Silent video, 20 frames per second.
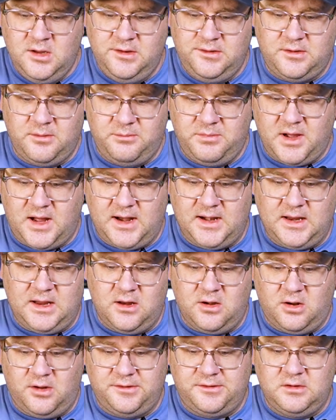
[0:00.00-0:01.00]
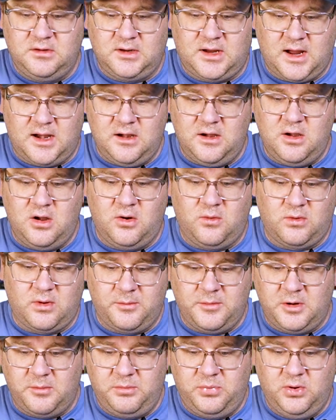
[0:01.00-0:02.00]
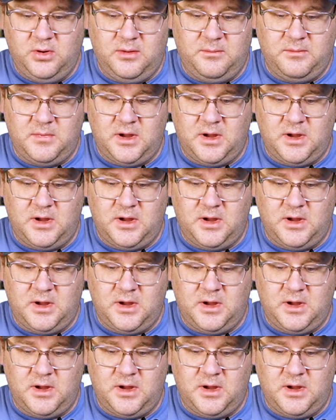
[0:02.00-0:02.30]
body, and also to kind of know where I'm going to put